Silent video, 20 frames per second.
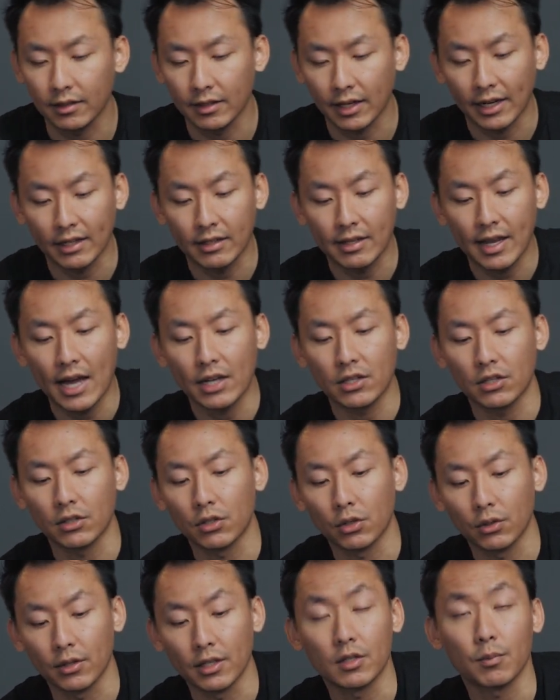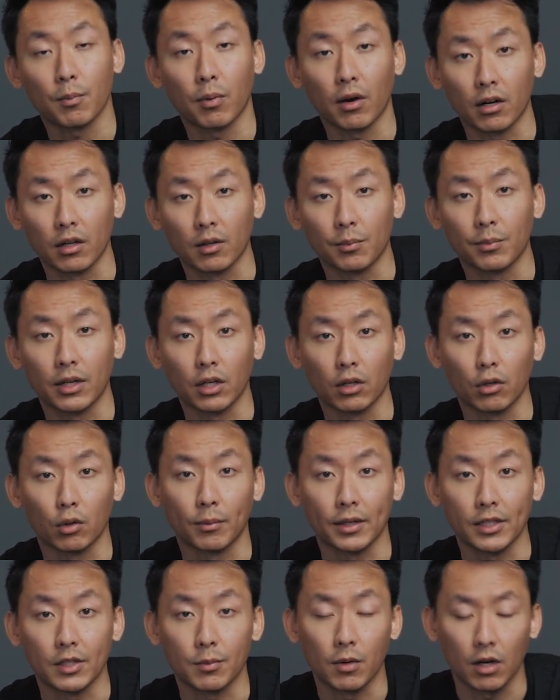is I attach it to this part up here on
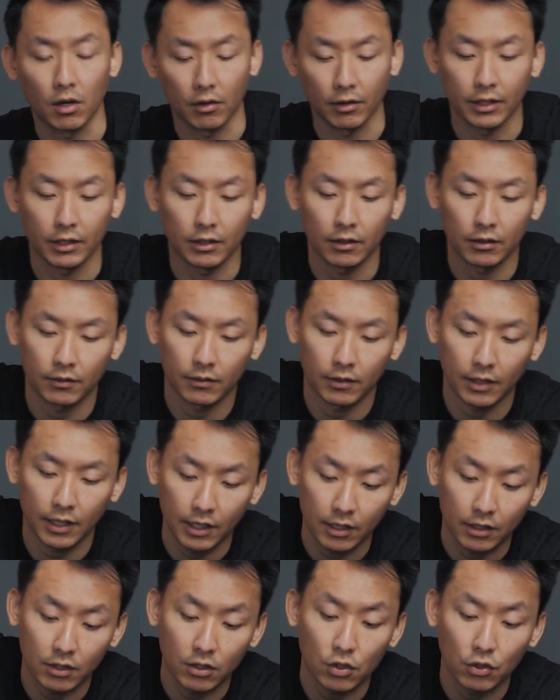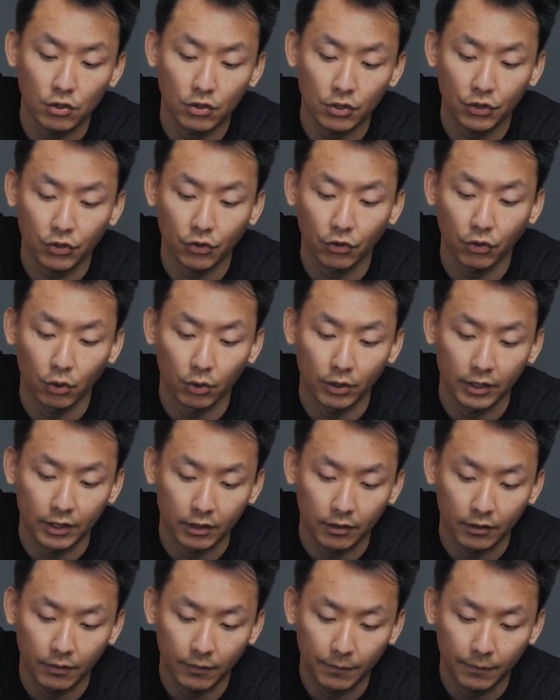my small rig, and you just screw it in.